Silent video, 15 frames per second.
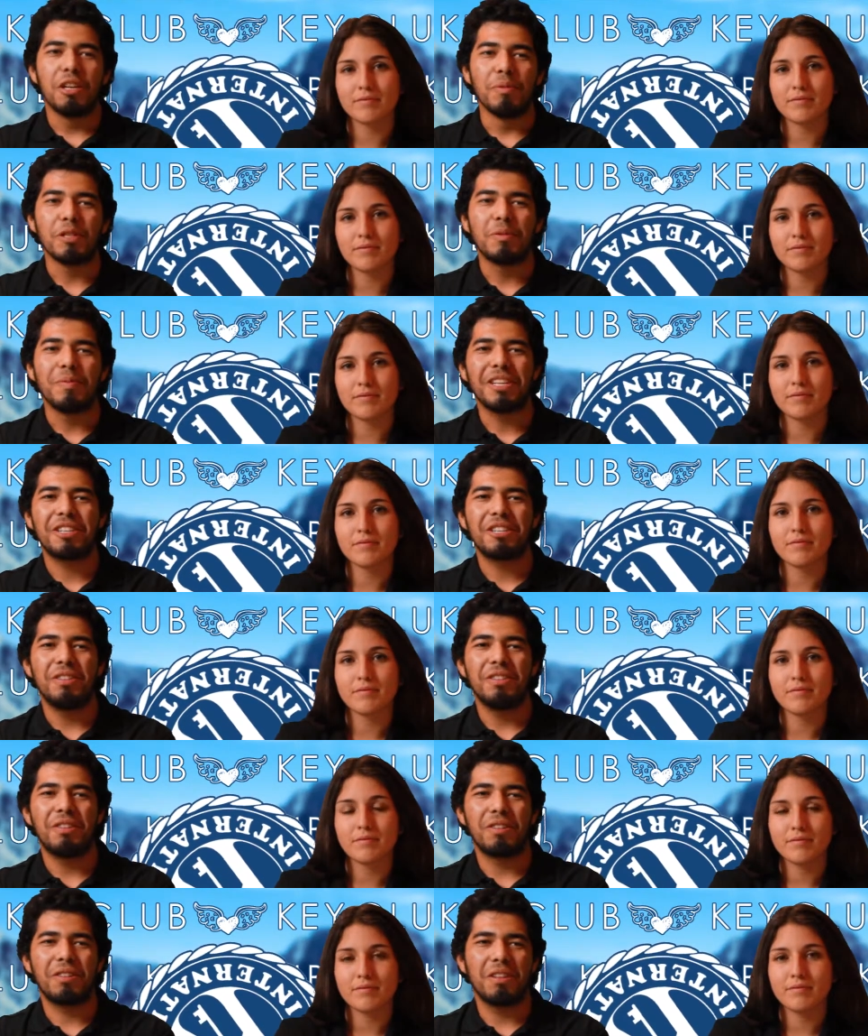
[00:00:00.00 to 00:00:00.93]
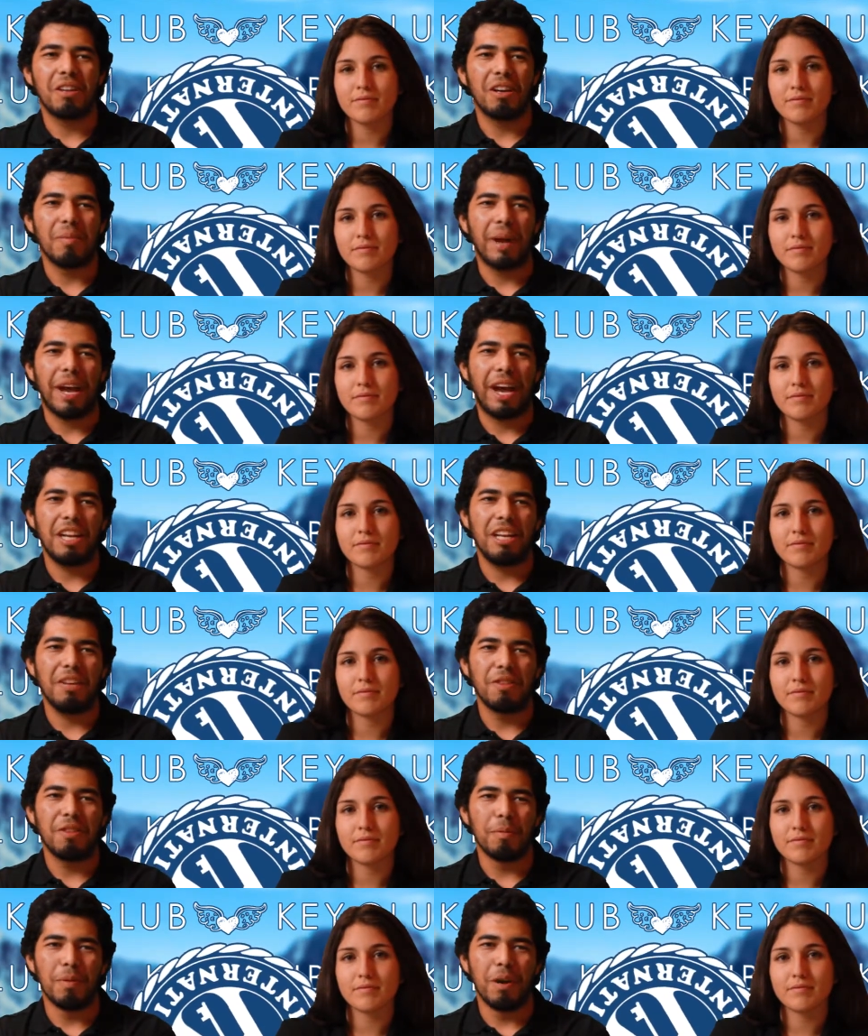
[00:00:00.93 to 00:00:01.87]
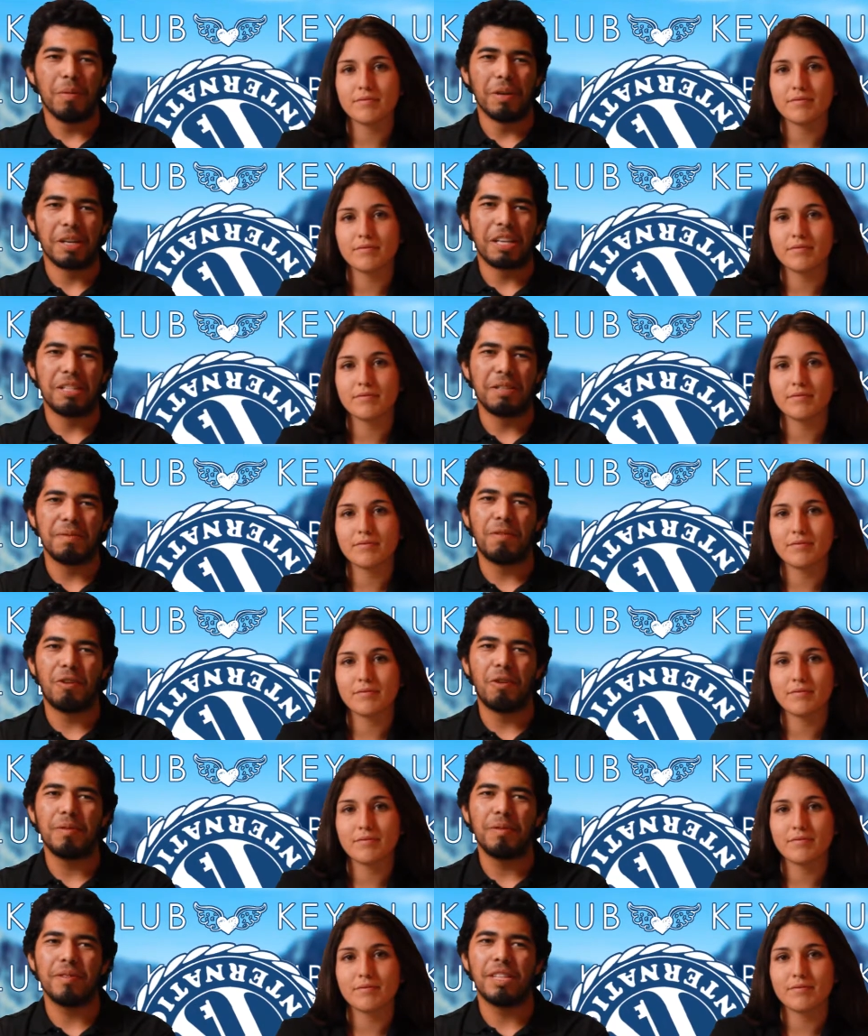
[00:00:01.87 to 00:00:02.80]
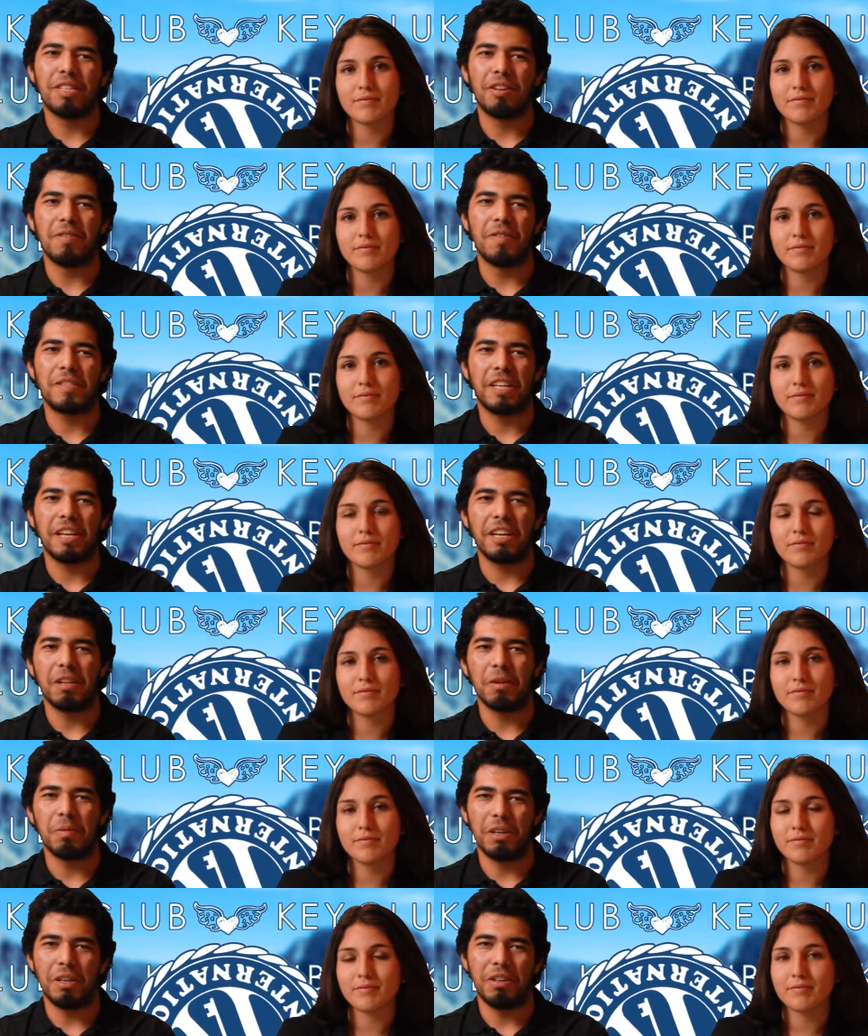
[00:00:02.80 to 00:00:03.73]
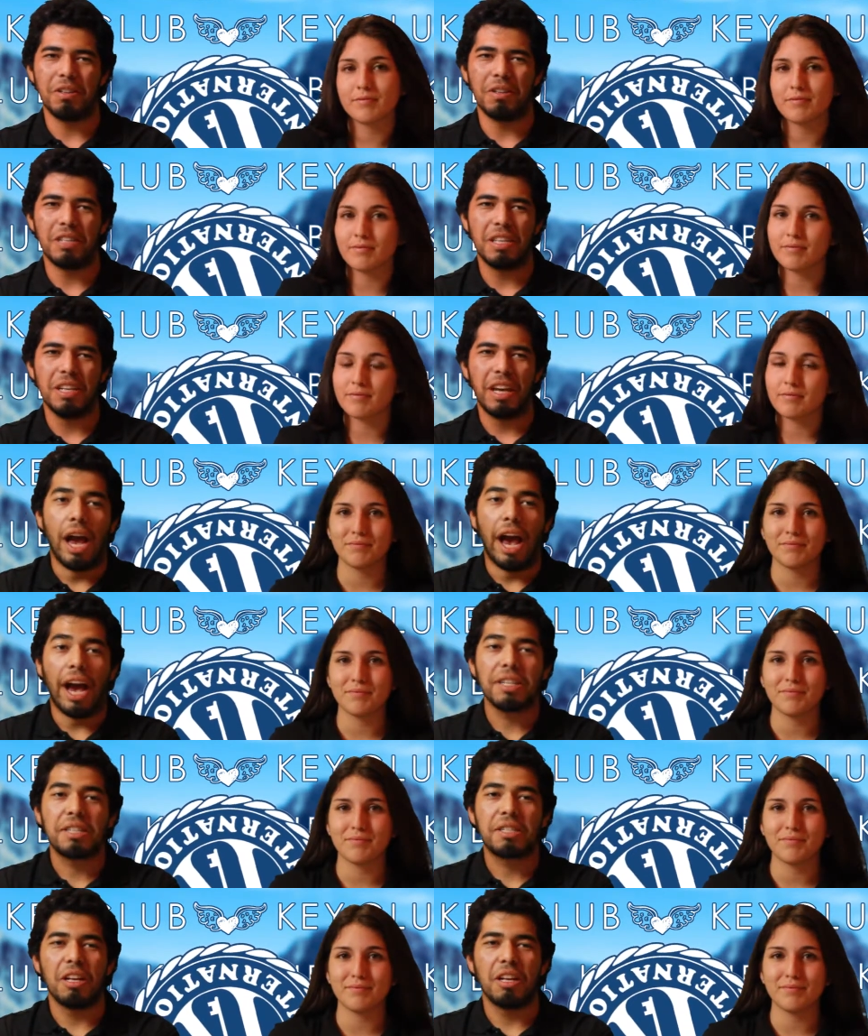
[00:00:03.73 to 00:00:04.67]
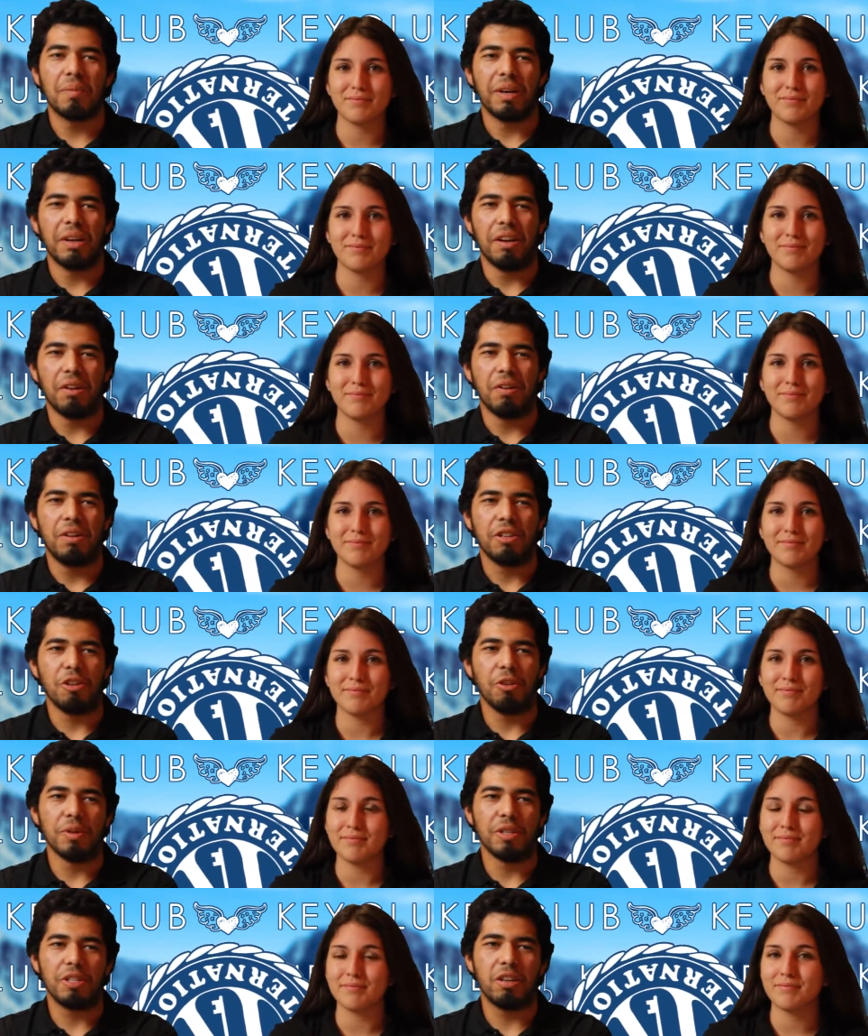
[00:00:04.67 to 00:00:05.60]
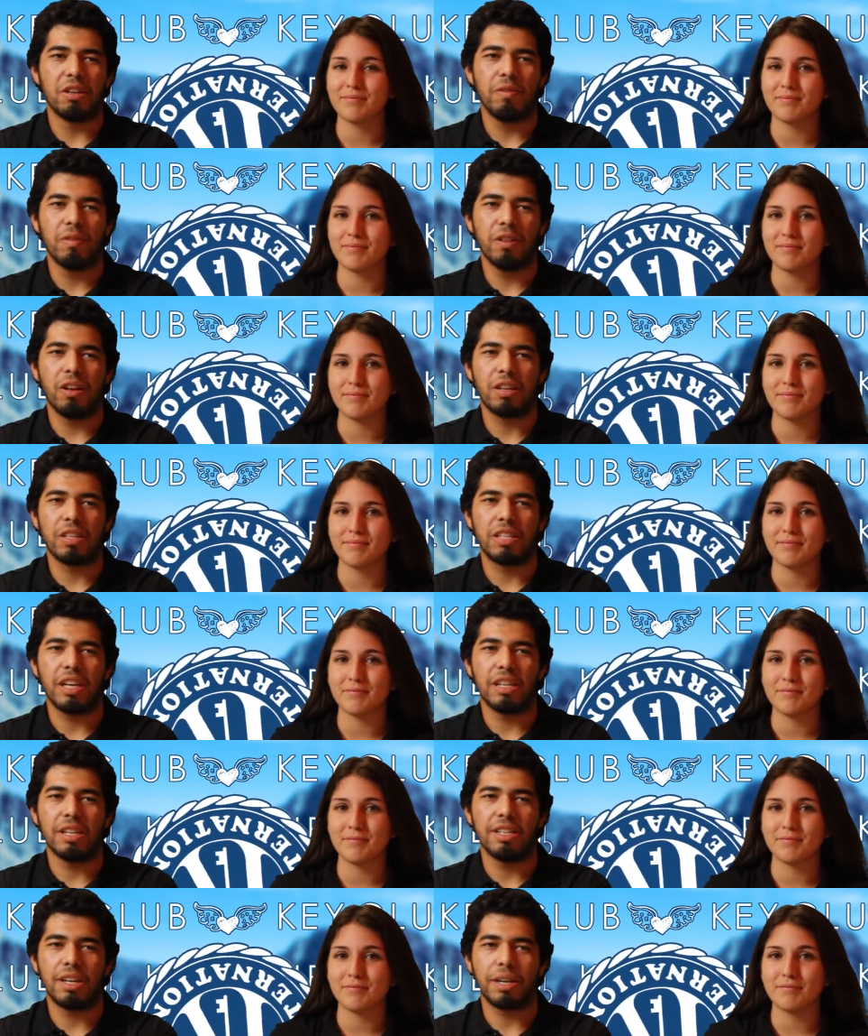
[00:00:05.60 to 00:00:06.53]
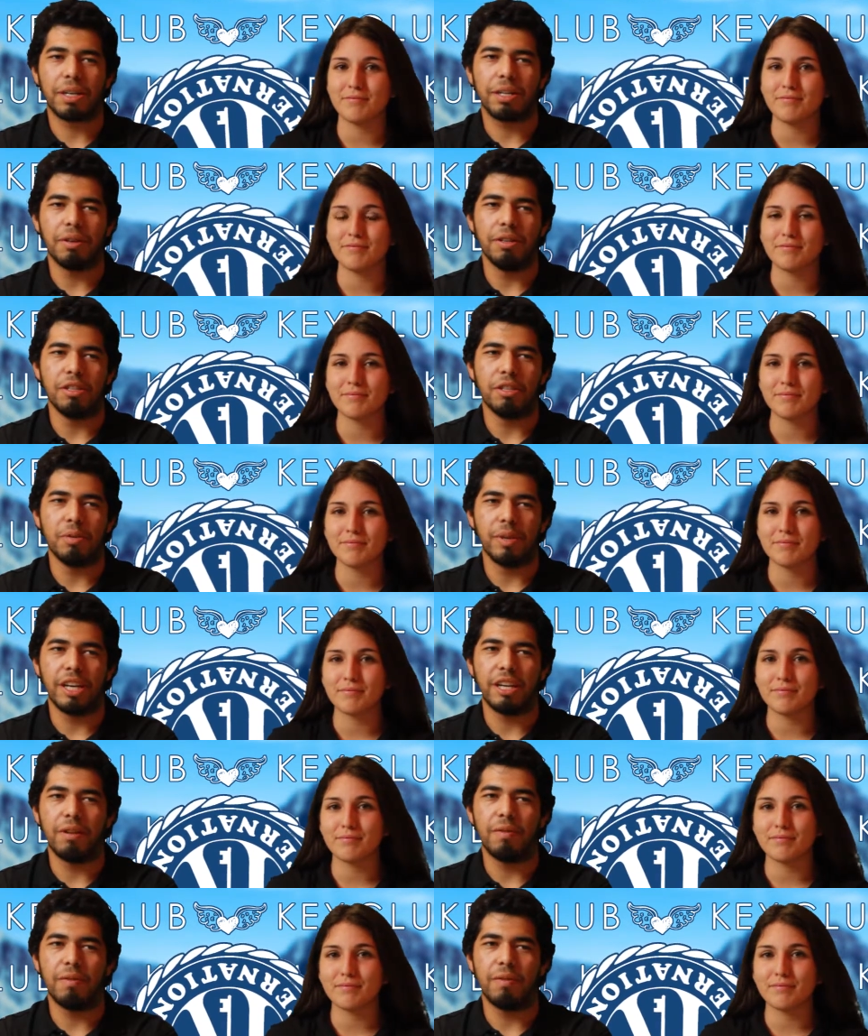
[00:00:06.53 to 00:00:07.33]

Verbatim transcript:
Speaker 1: You must make sure your club and even the public is informed of the service Key Club renders. As club editor, you must serve alongside the secretary to be an